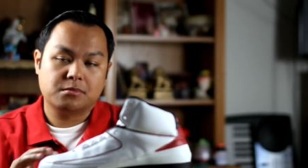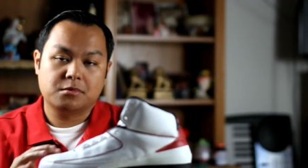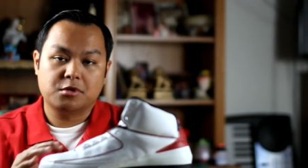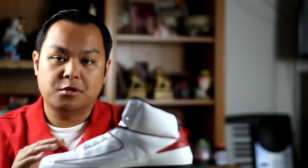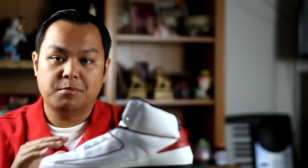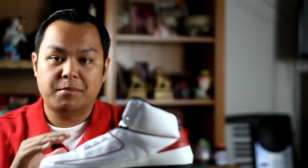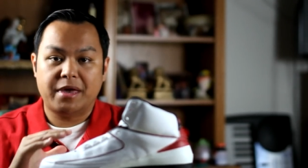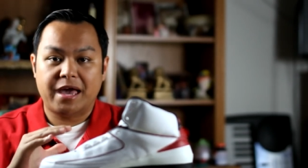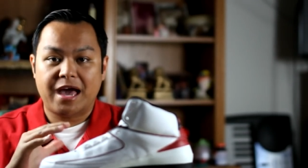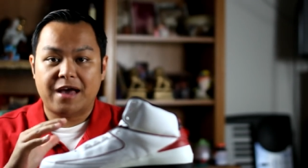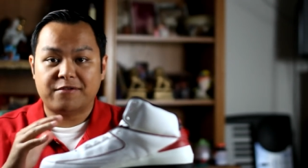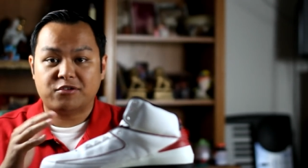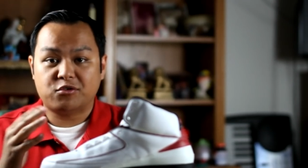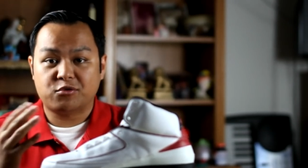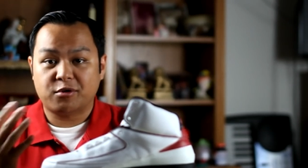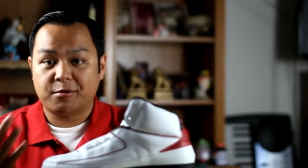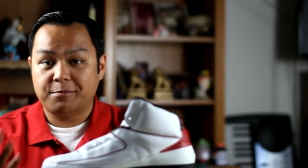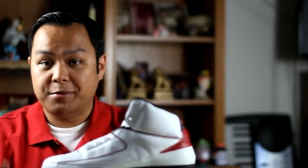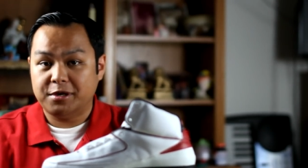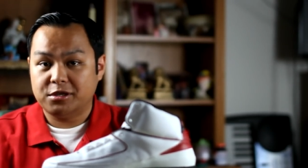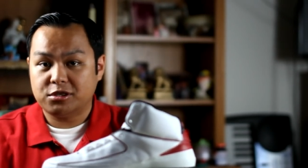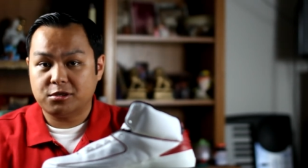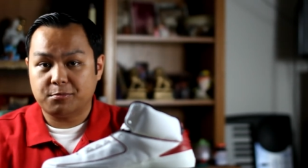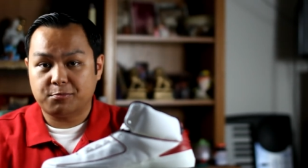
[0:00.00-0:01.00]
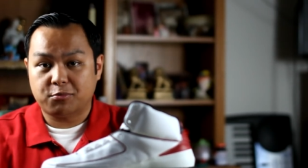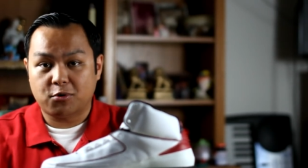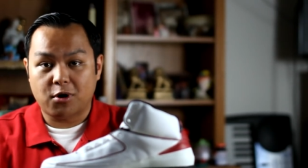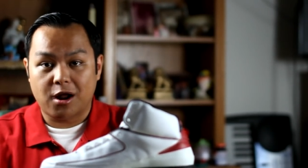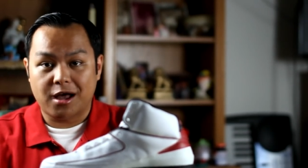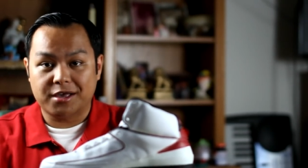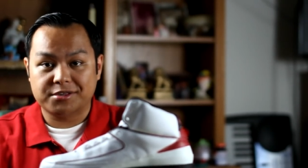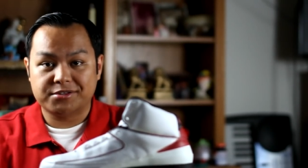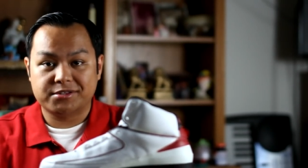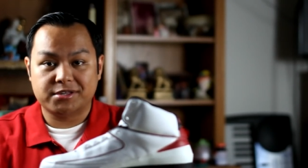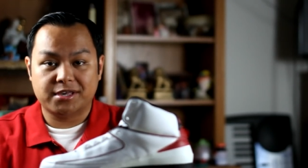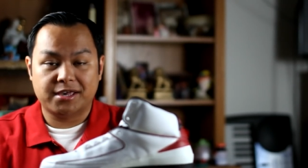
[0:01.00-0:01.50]
You may have to repeat the
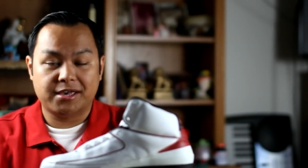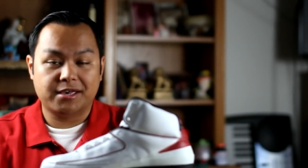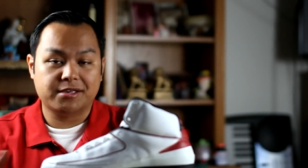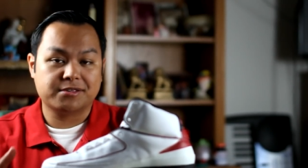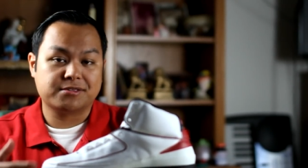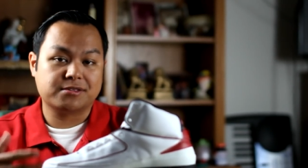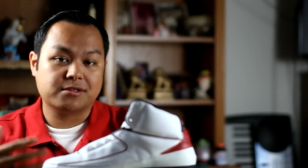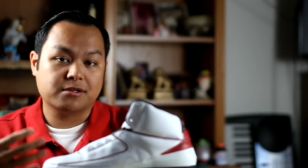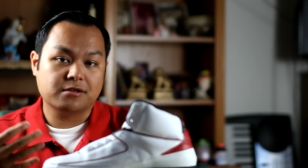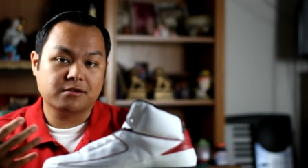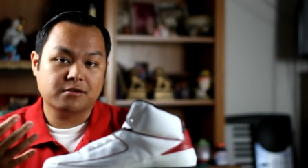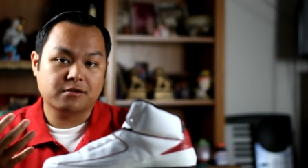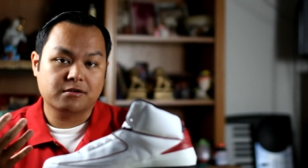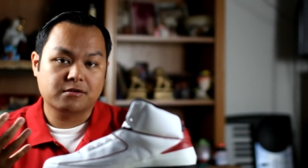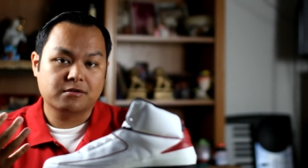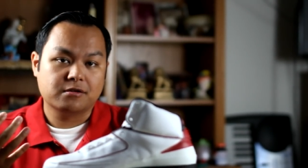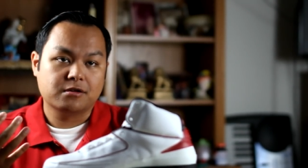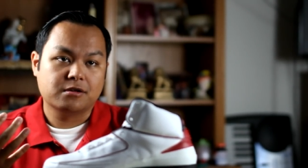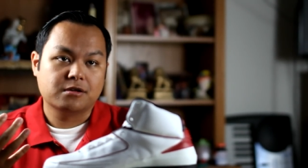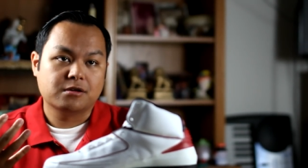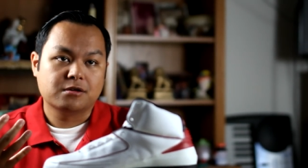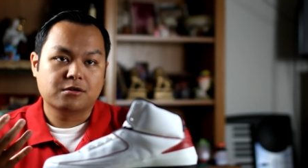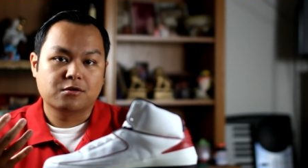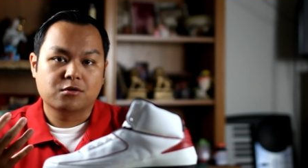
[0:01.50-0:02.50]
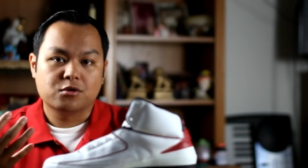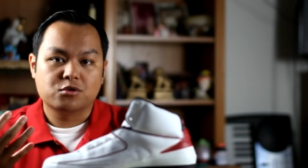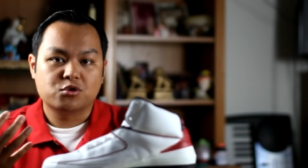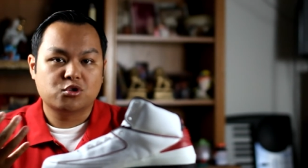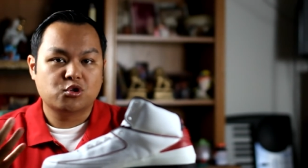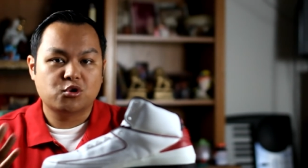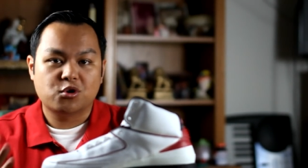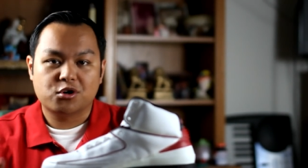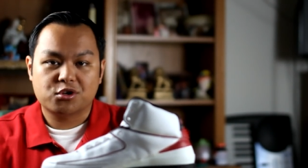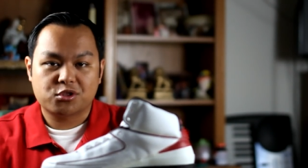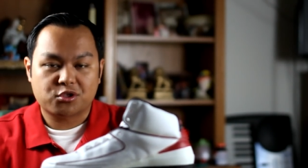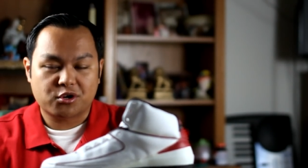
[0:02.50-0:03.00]
process
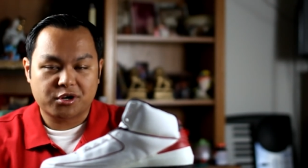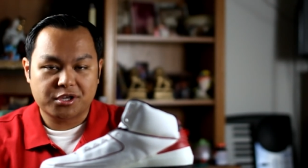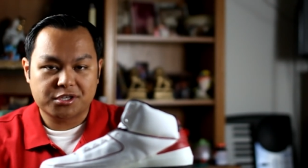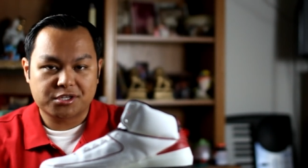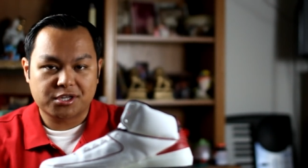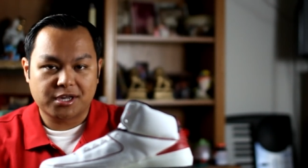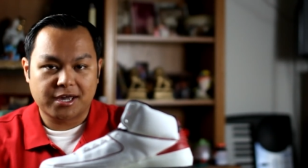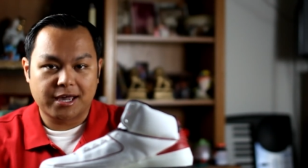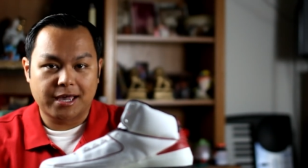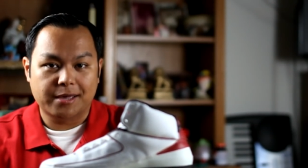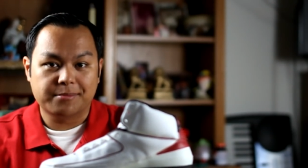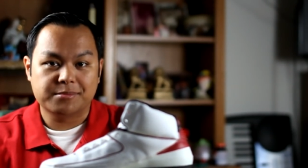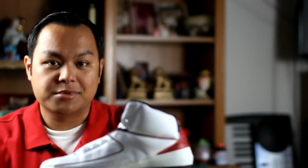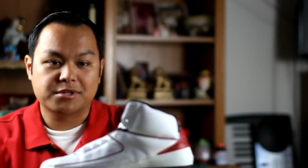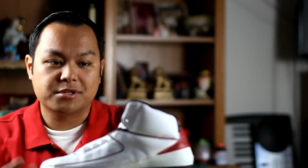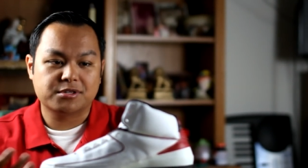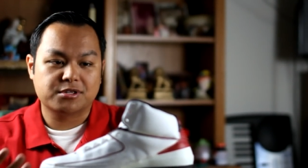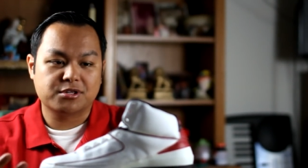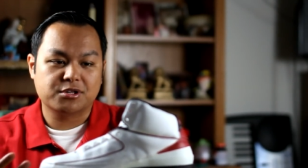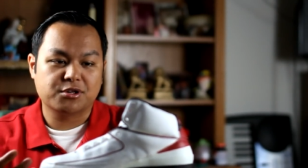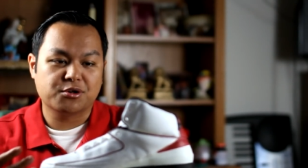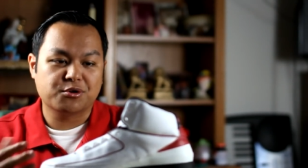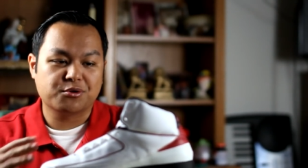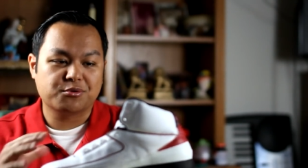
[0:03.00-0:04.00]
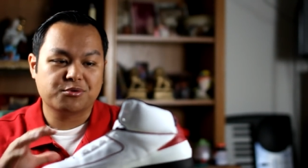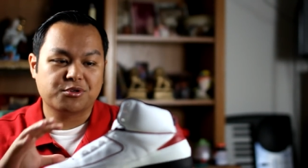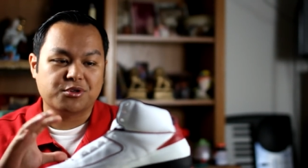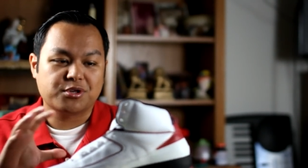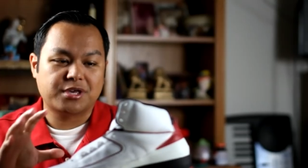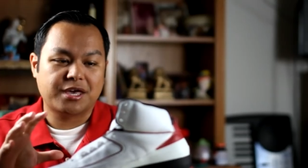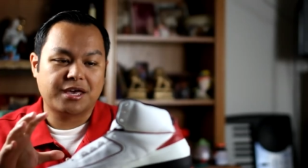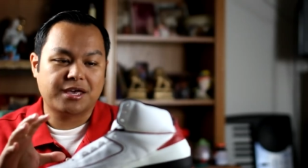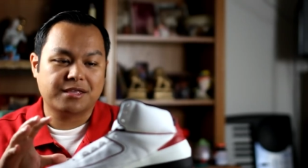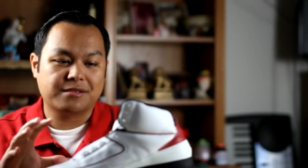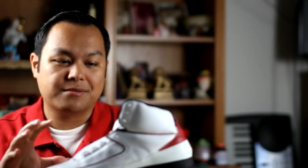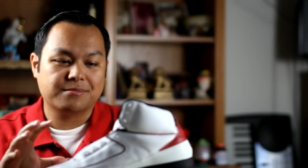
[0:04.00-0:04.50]
two or three times until you
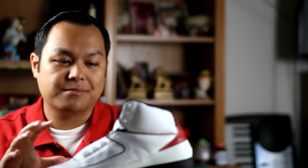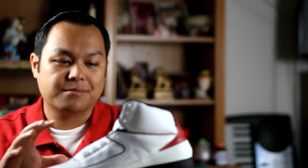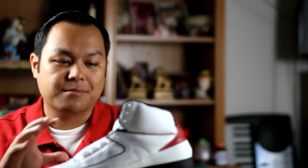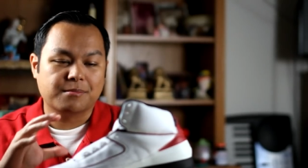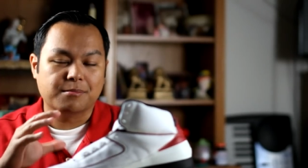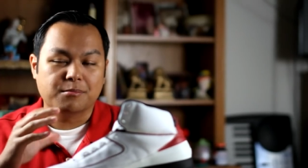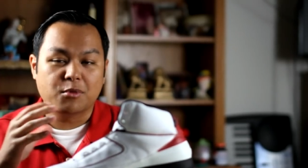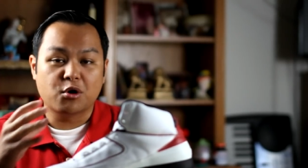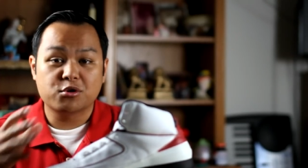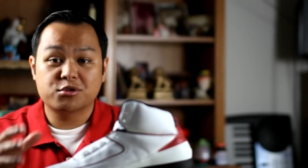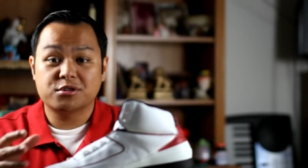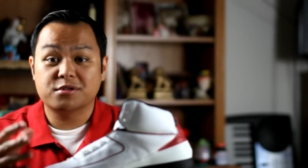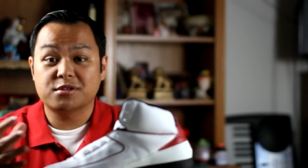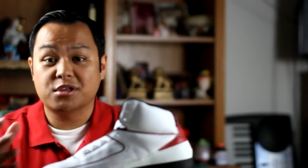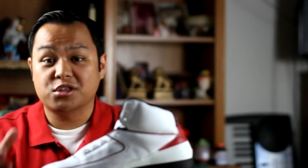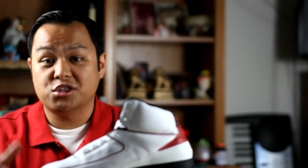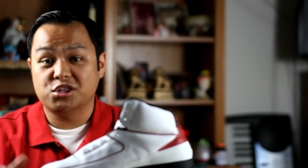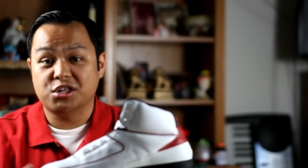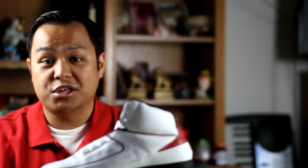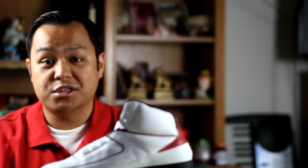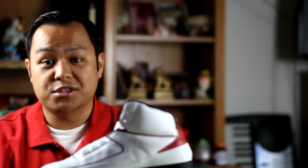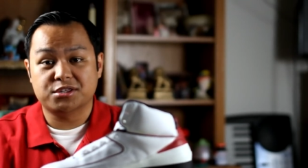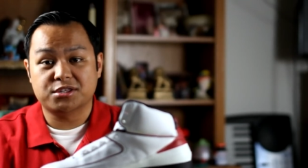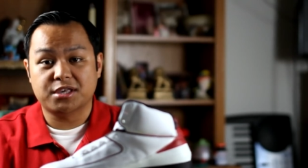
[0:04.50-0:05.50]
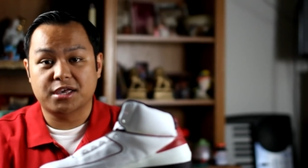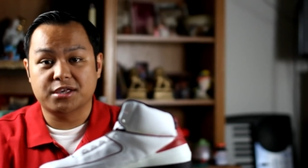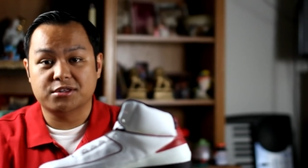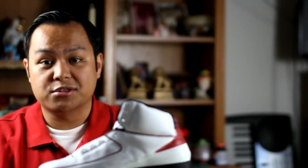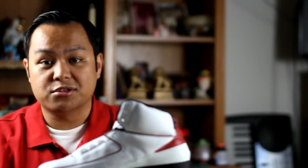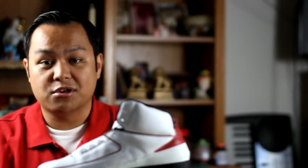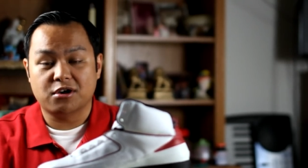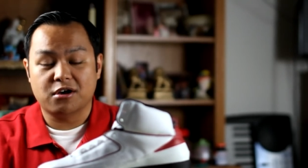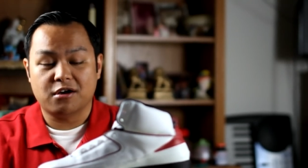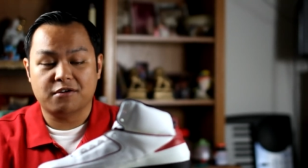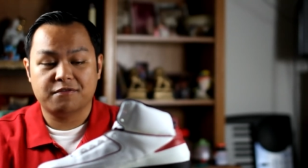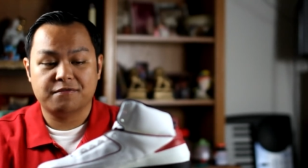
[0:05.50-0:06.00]
get most of the jean
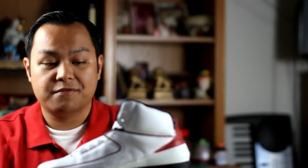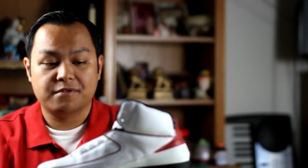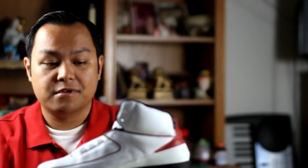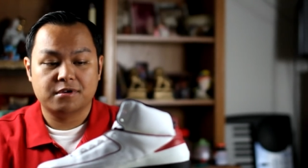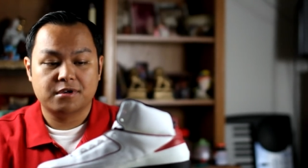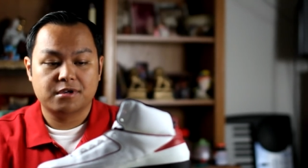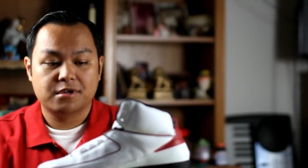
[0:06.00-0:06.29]
stains off.